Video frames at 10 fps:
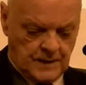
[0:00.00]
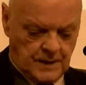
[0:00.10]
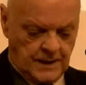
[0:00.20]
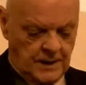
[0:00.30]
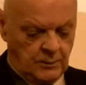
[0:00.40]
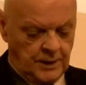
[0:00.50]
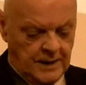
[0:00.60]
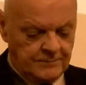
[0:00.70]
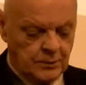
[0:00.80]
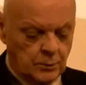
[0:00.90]
And I would
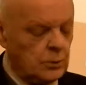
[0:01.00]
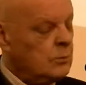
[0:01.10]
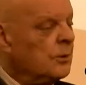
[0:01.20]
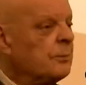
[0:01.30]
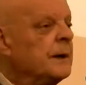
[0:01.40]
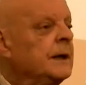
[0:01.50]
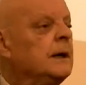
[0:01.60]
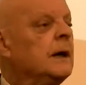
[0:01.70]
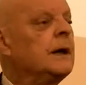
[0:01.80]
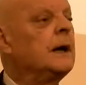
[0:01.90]
have you look with
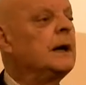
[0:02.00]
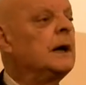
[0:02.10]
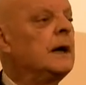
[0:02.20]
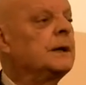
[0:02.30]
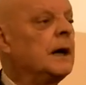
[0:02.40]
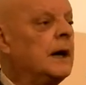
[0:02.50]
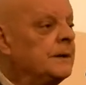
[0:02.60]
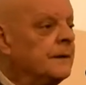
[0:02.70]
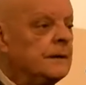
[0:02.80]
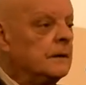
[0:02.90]
me at
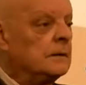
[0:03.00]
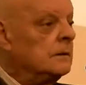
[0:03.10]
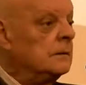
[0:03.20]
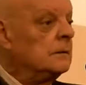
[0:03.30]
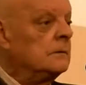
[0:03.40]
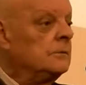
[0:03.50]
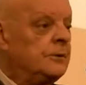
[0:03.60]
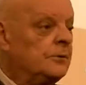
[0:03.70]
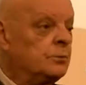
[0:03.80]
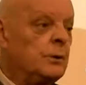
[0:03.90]

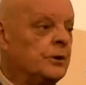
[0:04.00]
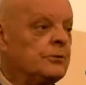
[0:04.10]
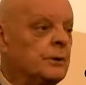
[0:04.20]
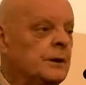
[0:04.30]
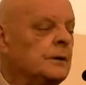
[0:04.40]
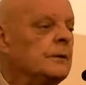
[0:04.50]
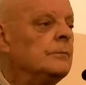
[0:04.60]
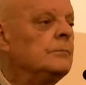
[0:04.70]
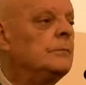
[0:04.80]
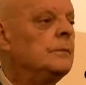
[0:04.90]
just what is written
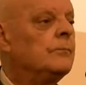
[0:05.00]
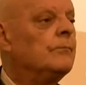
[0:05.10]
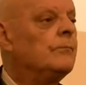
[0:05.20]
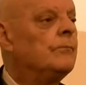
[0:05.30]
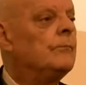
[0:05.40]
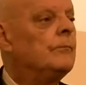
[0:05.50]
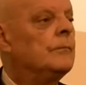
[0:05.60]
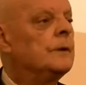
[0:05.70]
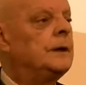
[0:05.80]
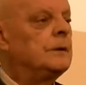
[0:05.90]

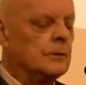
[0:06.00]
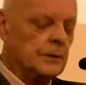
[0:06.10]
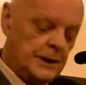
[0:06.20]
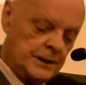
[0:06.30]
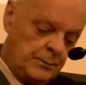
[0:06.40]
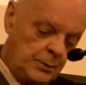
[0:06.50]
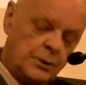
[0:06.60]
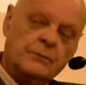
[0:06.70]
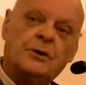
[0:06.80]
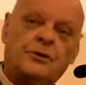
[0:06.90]
here in the
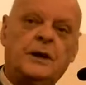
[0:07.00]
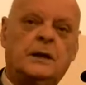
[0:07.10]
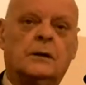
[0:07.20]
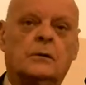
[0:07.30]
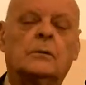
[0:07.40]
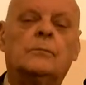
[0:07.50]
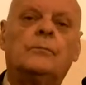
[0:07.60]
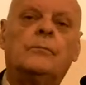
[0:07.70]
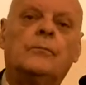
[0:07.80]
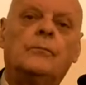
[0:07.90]
book of Ezekiel.
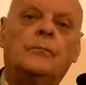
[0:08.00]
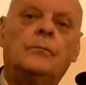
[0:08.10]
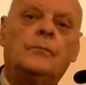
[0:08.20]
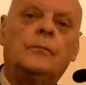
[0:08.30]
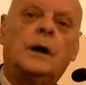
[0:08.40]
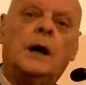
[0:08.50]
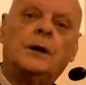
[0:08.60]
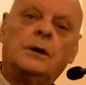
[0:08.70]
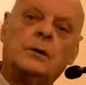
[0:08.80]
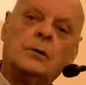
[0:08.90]

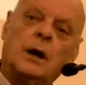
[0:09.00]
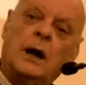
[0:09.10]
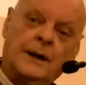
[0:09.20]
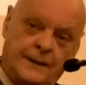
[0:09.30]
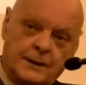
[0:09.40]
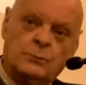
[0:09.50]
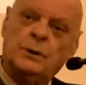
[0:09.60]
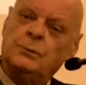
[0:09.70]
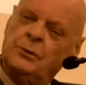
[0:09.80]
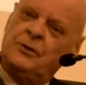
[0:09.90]
And I think
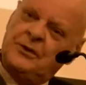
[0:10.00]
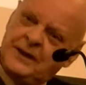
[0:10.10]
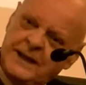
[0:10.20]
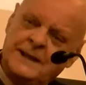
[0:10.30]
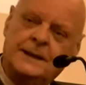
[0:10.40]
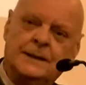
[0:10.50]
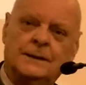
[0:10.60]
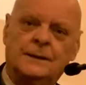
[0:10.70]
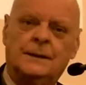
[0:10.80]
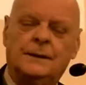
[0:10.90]
we will see
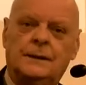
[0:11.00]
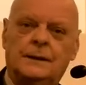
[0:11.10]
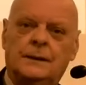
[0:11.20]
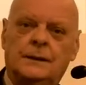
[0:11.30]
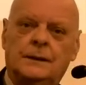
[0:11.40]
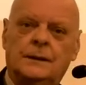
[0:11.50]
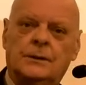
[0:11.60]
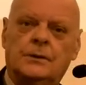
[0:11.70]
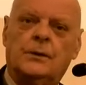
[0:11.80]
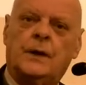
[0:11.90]

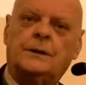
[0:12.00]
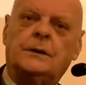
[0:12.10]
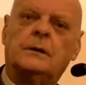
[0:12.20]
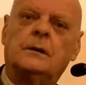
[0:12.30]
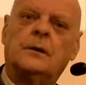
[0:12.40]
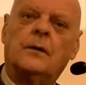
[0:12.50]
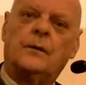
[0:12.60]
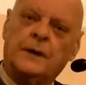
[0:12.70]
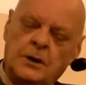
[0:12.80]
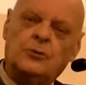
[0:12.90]
that
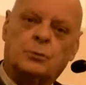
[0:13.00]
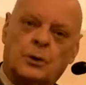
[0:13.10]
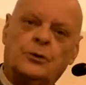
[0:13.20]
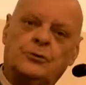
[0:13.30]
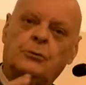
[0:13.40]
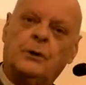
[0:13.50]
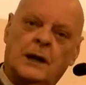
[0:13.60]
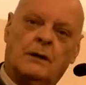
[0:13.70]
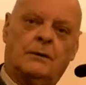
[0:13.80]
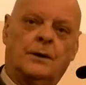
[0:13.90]
these words are
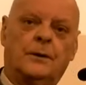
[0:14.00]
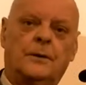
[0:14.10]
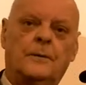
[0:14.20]
relevant.